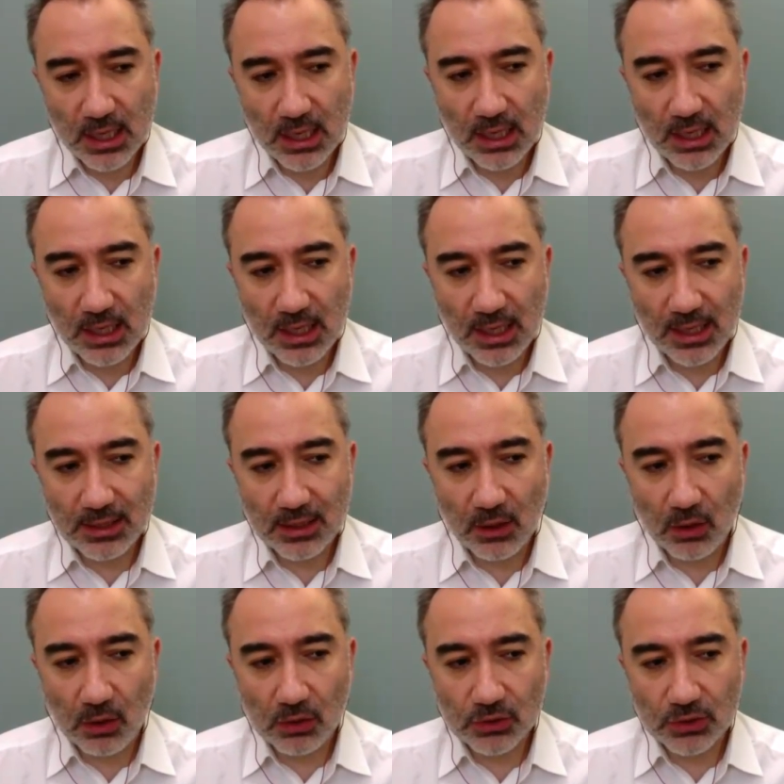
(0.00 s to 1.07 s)
and
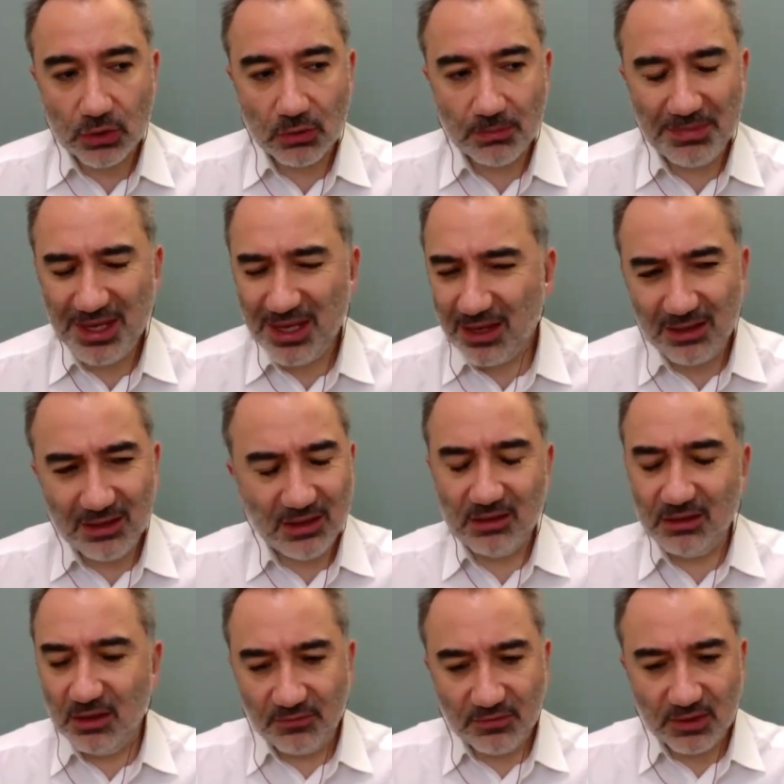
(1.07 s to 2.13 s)
also being in
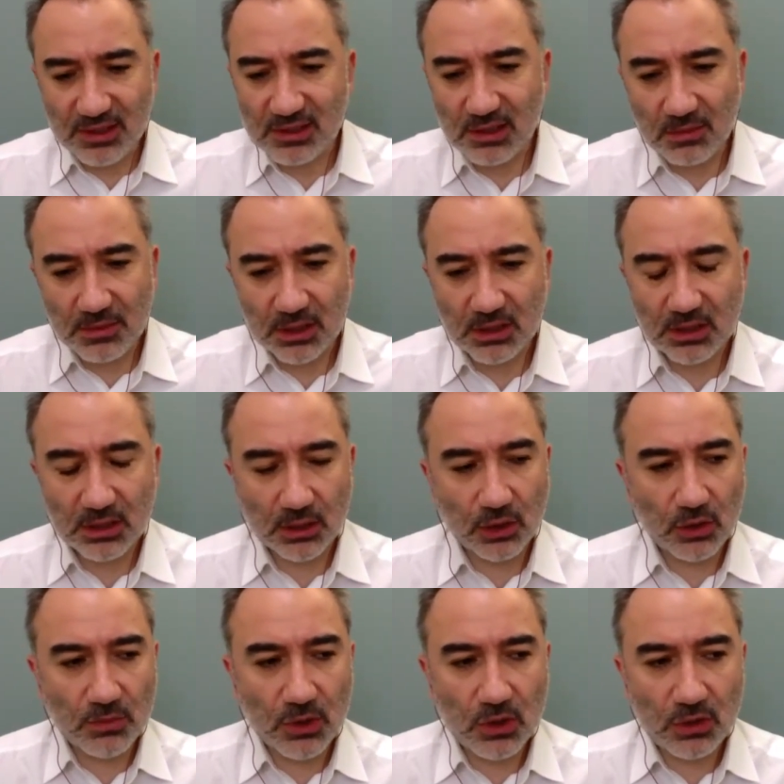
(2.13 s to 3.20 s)
different Islamic
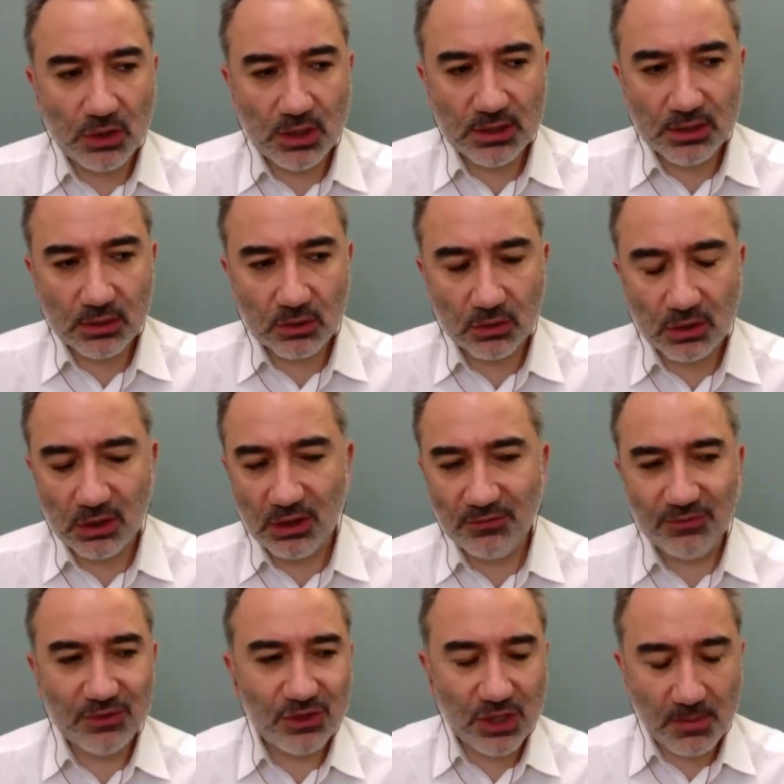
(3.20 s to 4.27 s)
communities in Turkey,
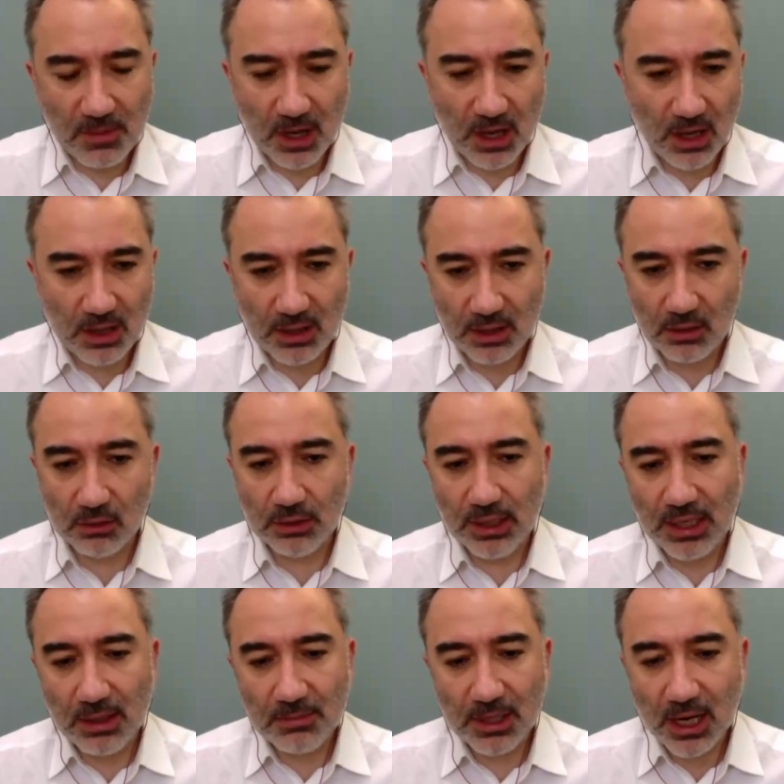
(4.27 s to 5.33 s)
different Jama'ah and all that. I
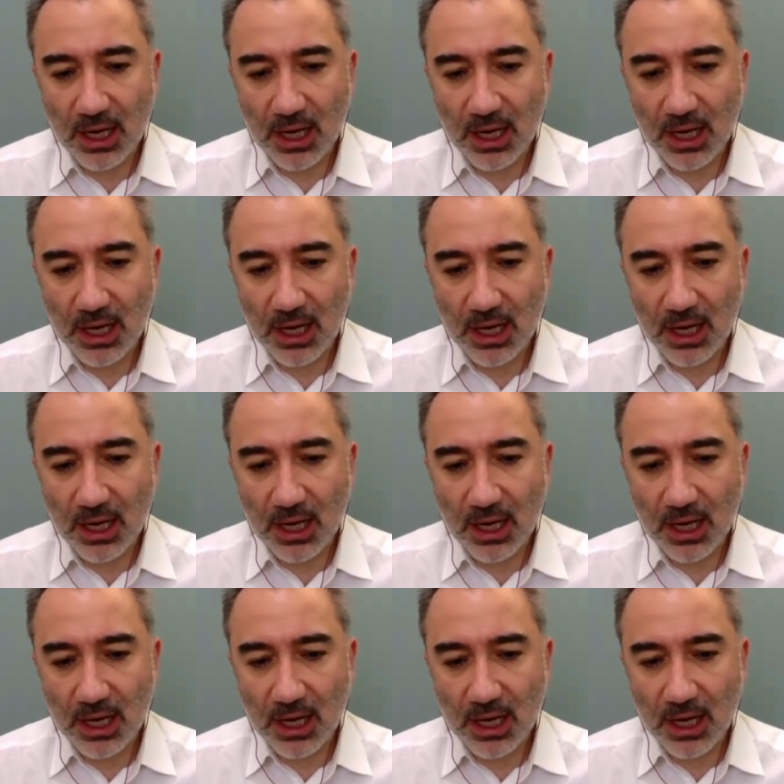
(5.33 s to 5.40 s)
mean,